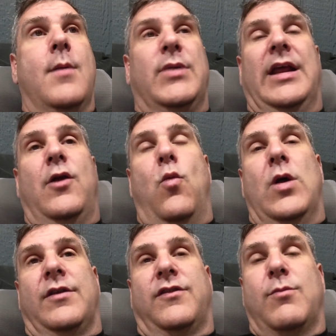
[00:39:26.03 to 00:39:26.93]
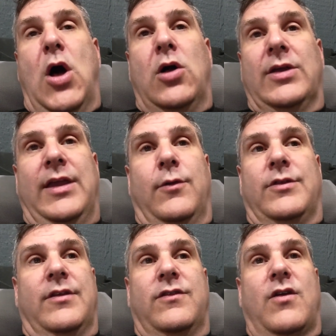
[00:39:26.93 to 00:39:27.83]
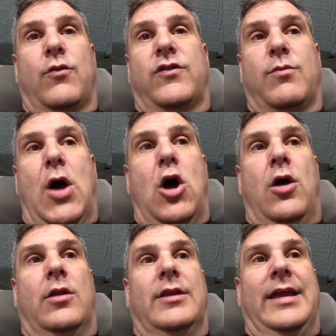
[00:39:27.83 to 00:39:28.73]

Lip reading: But I don't want a small gear that's so small.